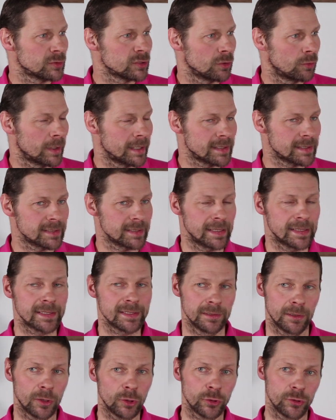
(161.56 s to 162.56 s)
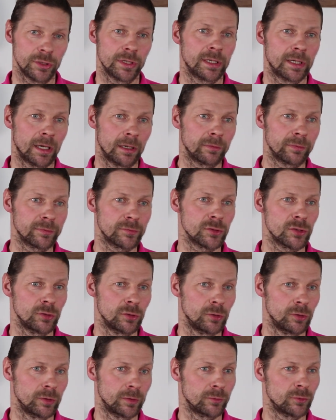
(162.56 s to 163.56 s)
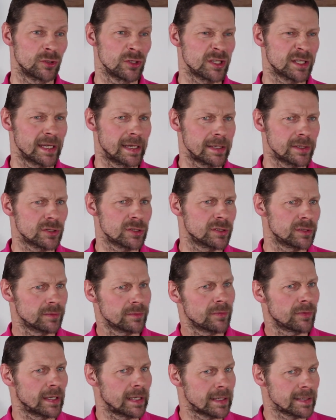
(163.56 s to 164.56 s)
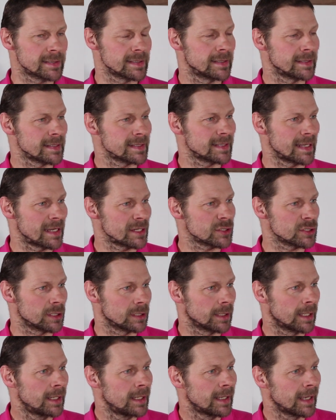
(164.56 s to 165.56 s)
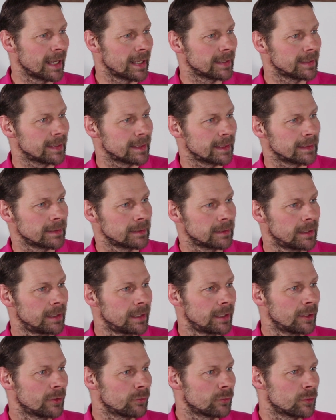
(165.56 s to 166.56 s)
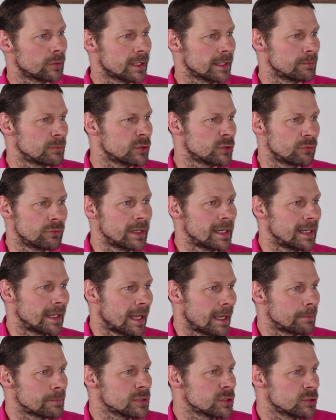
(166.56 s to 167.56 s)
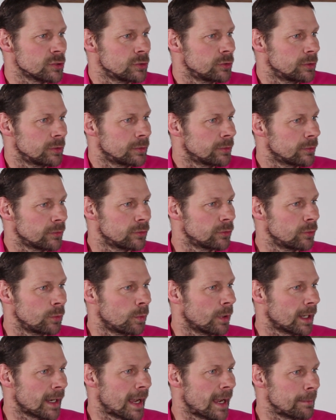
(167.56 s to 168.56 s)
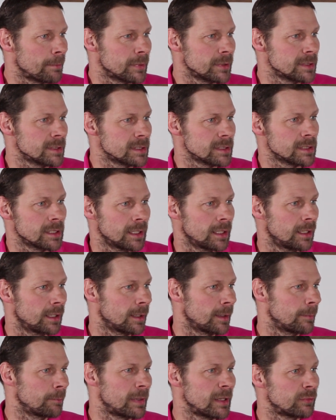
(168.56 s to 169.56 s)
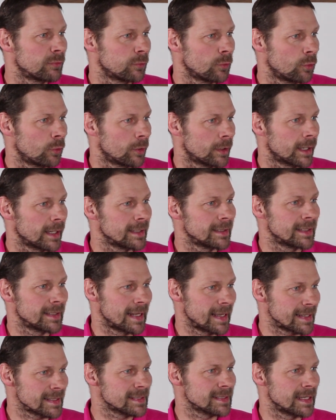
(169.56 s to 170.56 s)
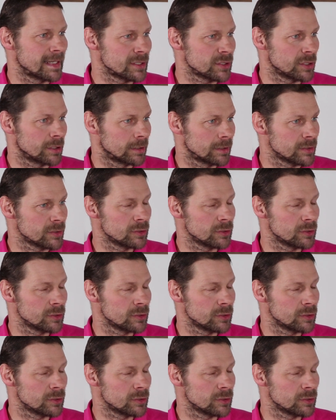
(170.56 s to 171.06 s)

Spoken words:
So it's not good enough to change things in the session and then for them to relapse to what happened before in the next session.